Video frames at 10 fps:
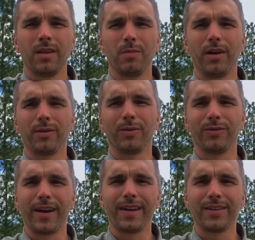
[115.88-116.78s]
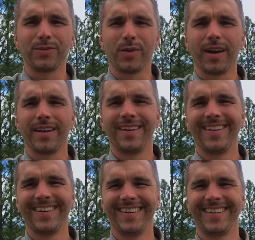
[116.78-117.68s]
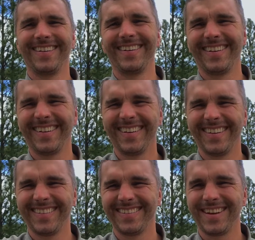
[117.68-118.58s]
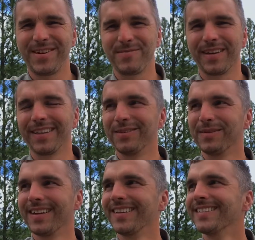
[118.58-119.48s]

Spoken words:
bug will find his way. Scared me a little bit.